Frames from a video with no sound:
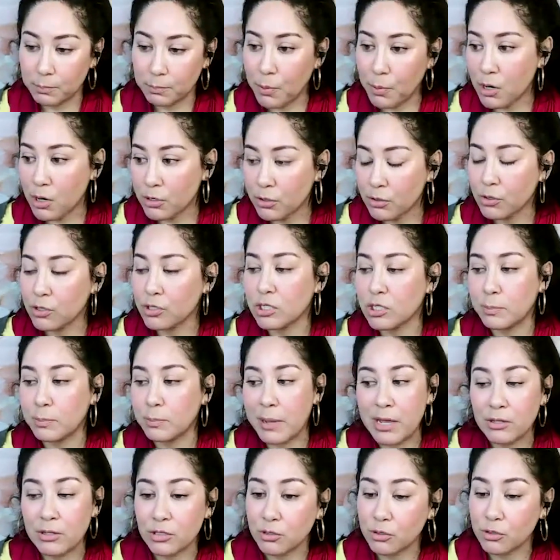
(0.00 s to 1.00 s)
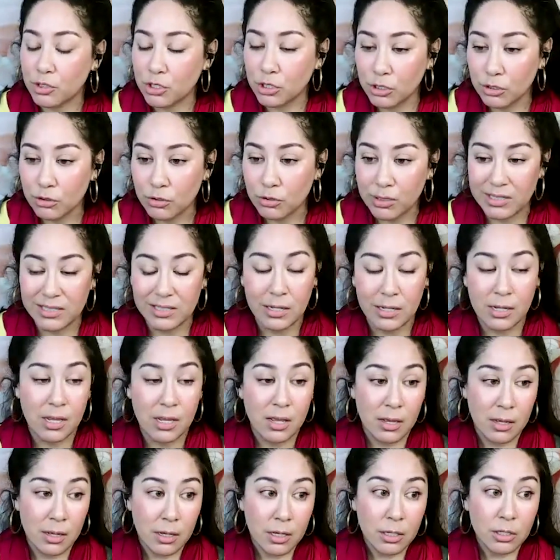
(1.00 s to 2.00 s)
partner or a spouse or children,
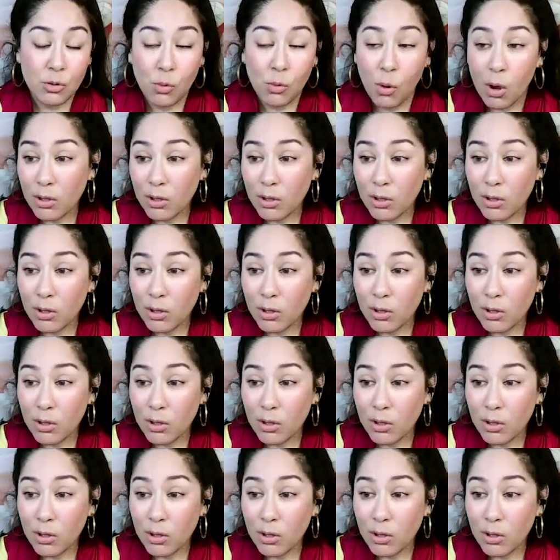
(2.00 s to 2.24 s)
you